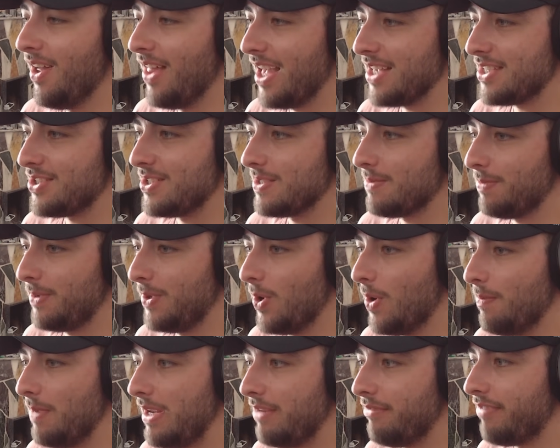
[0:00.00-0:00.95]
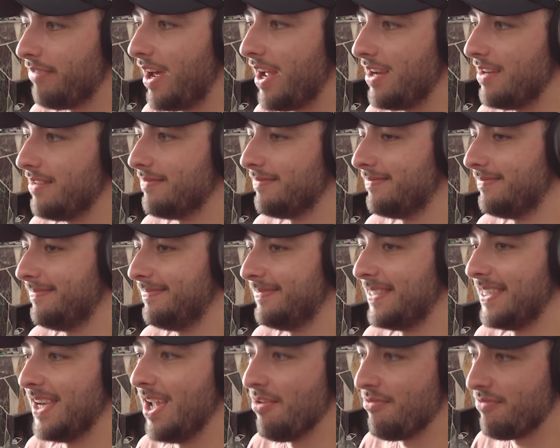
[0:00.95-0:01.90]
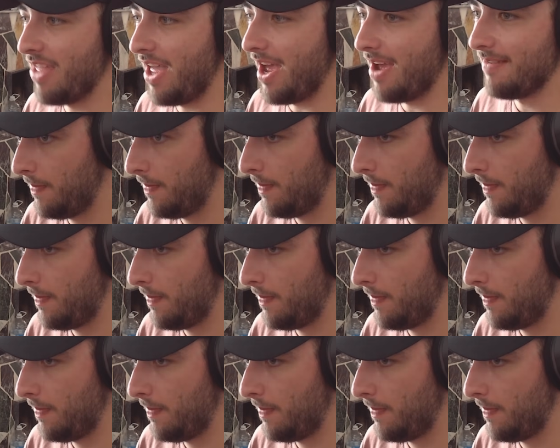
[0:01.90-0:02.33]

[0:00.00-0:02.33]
that's just pure methane. Love that.